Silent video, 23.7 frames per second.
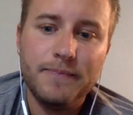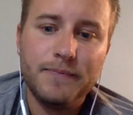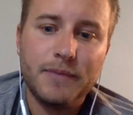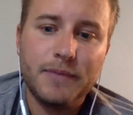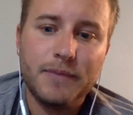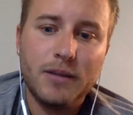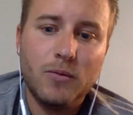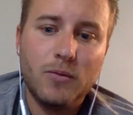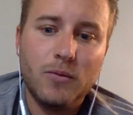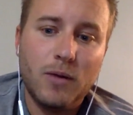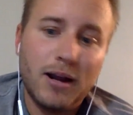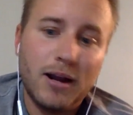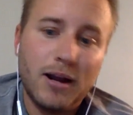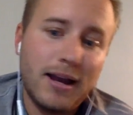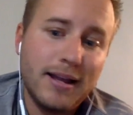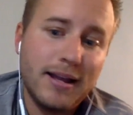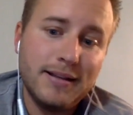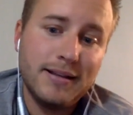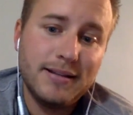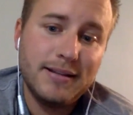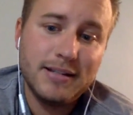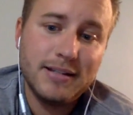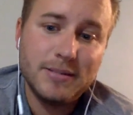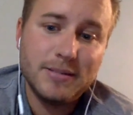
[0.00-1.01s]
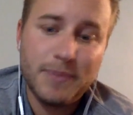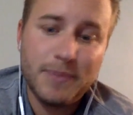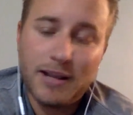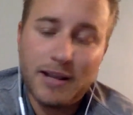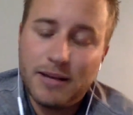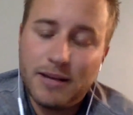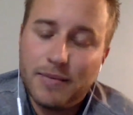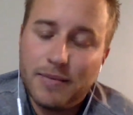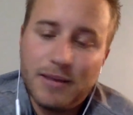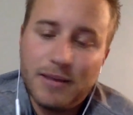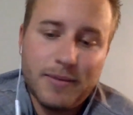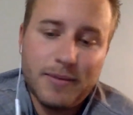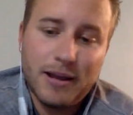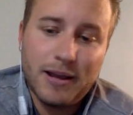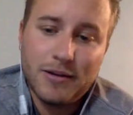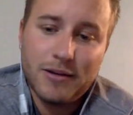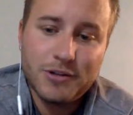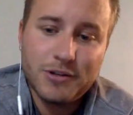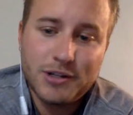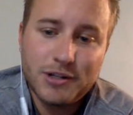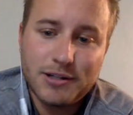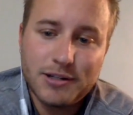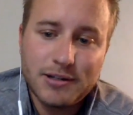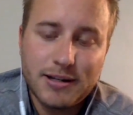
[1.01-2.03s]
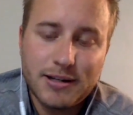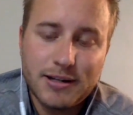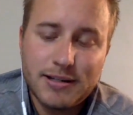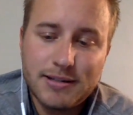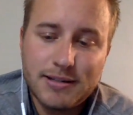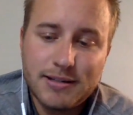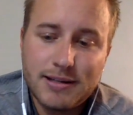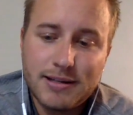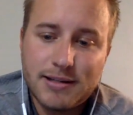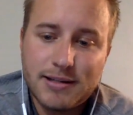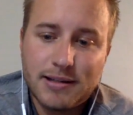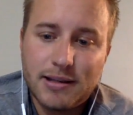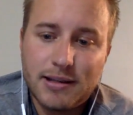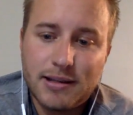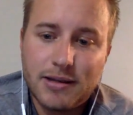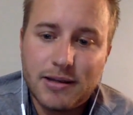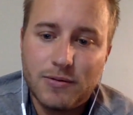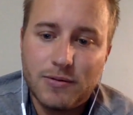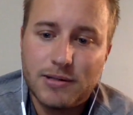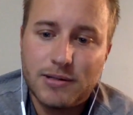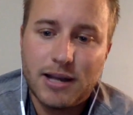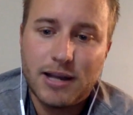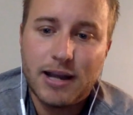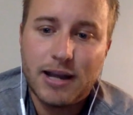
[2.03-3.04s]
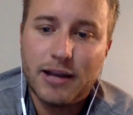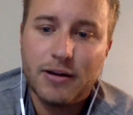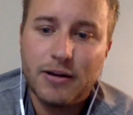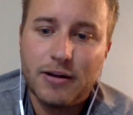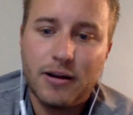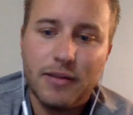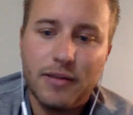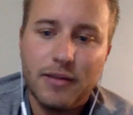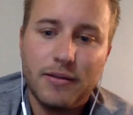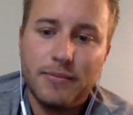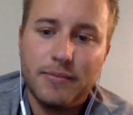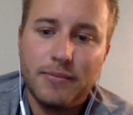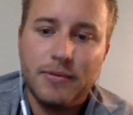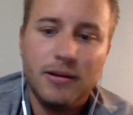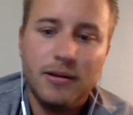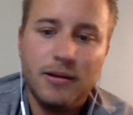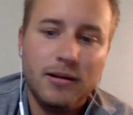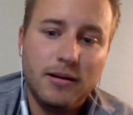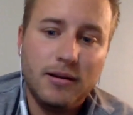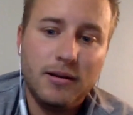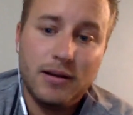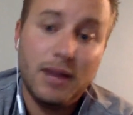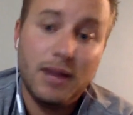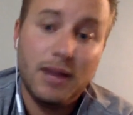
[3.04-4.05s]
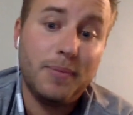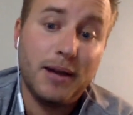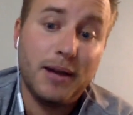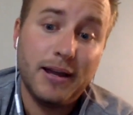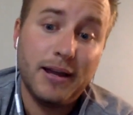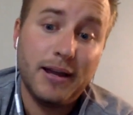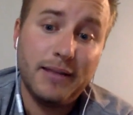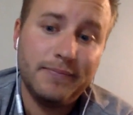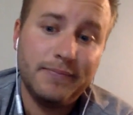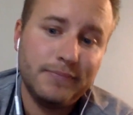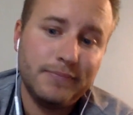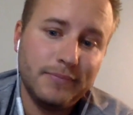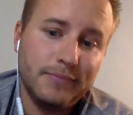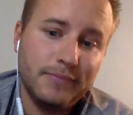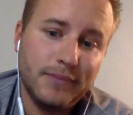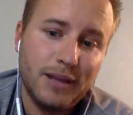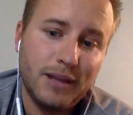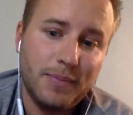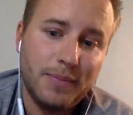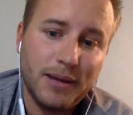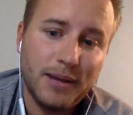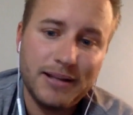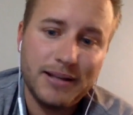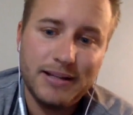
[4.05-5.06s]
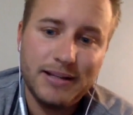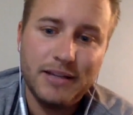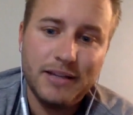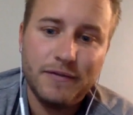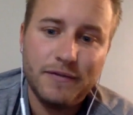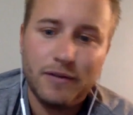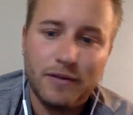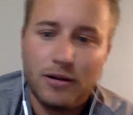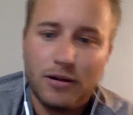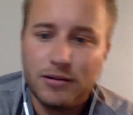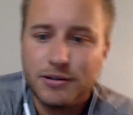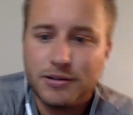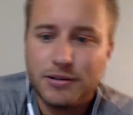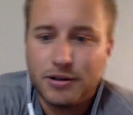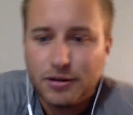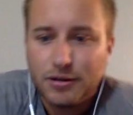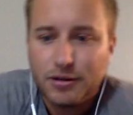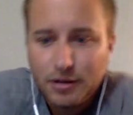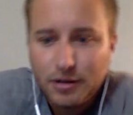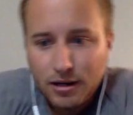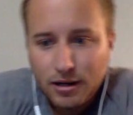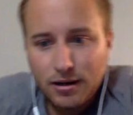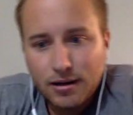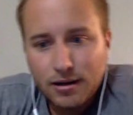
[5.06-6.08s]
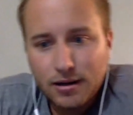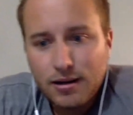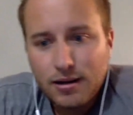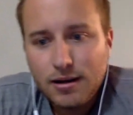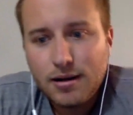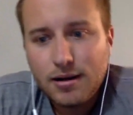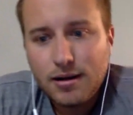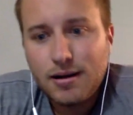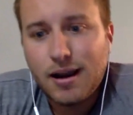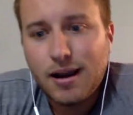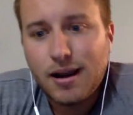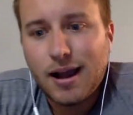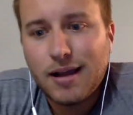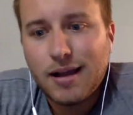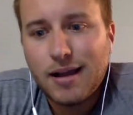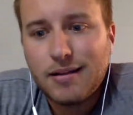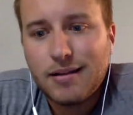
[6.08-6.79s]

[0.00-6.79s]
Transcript: what I anticipated. Maybe I was just consistently always higher on them, not by default or not